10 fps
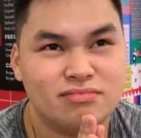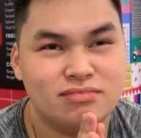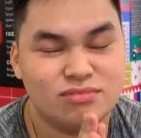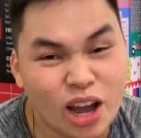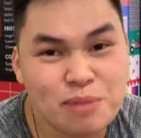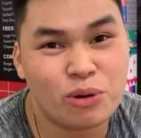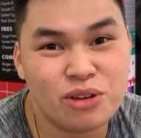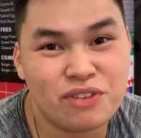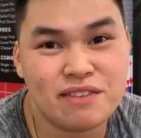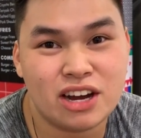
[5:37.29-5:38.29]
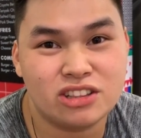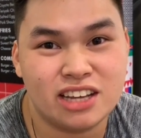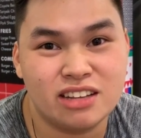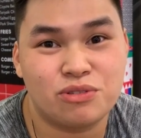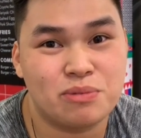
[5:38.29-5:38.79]
9.5 out of
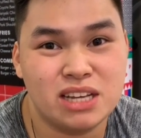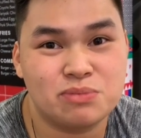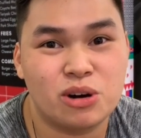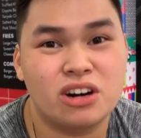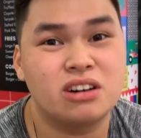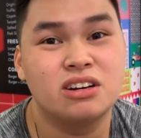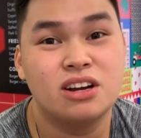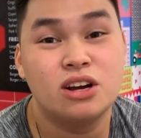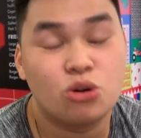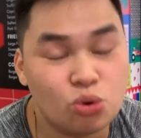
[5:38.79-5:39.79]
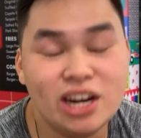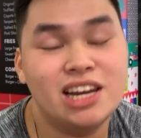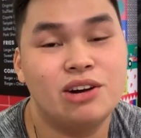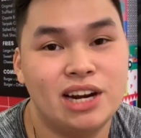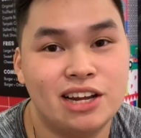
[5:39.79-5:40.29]
10 for base burger.
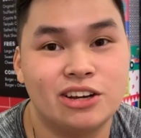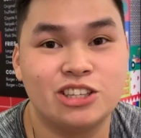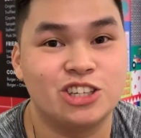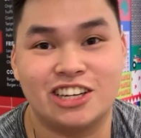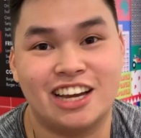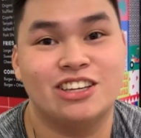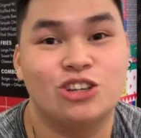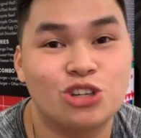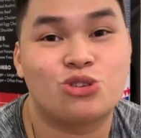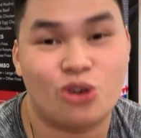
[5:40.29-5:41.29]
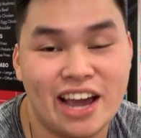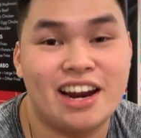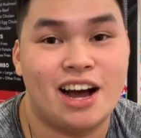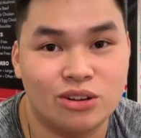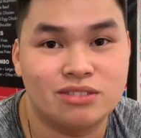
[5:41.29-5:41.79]
Really, really good. You should try it
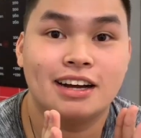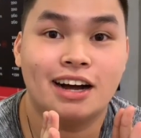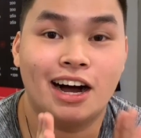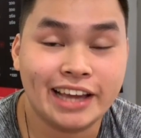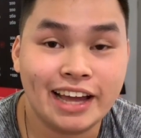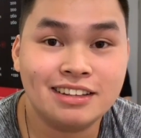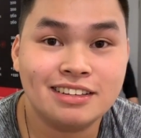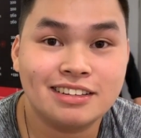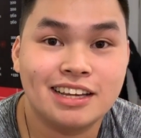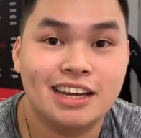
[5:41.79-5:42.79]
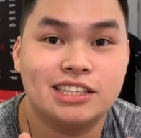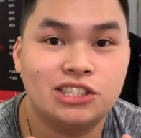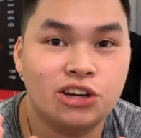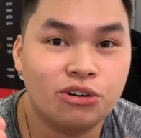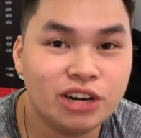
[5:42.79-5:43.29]
out. Again, it's
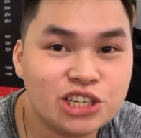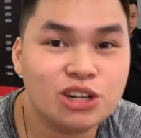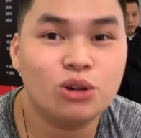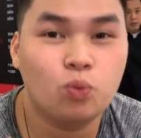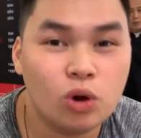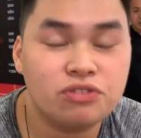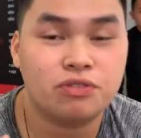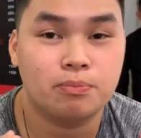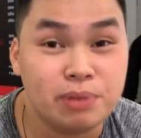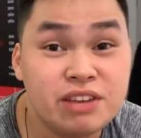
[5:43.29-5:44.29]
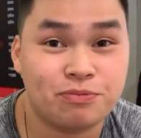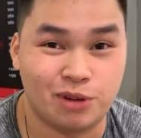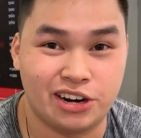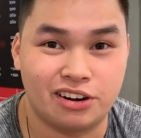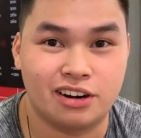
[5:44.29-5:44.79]
the original Wolf beef
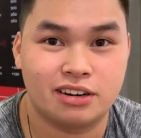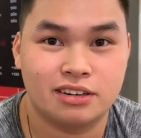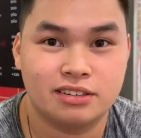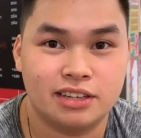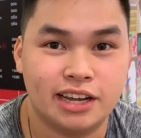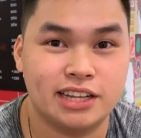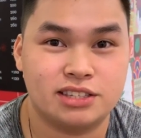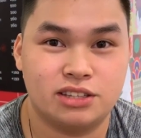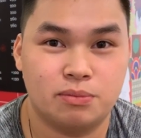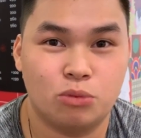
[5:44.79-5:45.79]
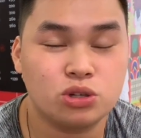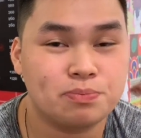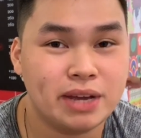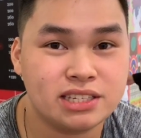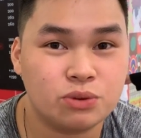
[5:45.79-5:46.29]
burger. It's their most
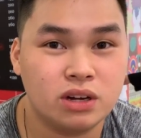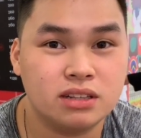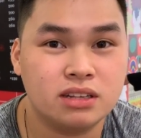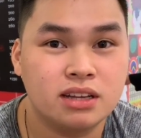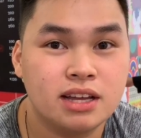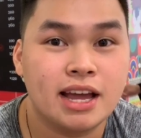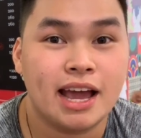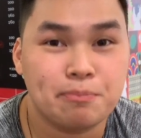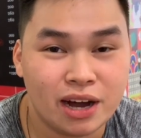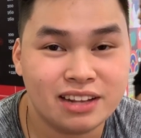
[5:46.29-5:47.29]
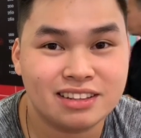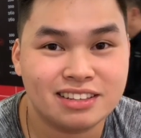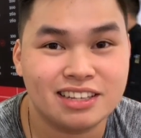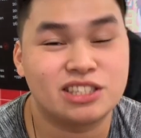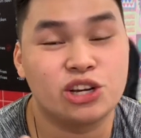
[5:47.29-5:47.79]
basic one, but
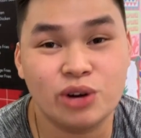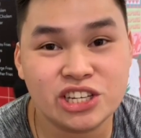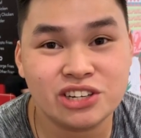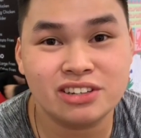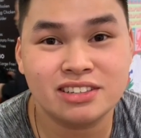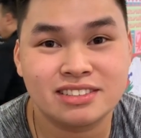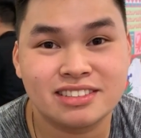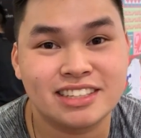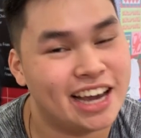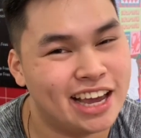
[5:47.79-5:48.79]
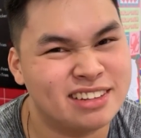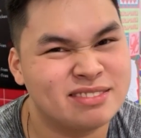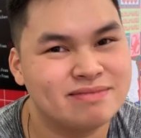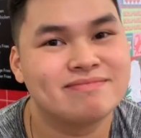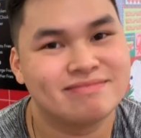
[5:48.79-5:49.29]
it's the original, and
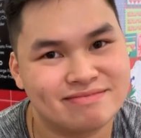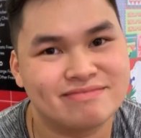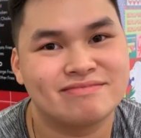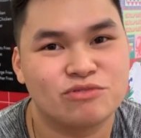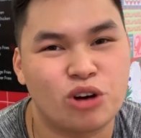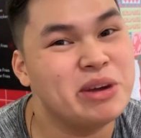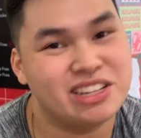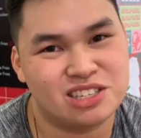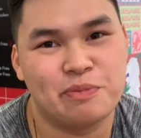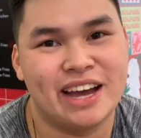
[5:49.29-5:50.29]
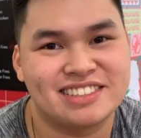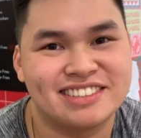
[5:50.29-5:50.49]
for me it's the best.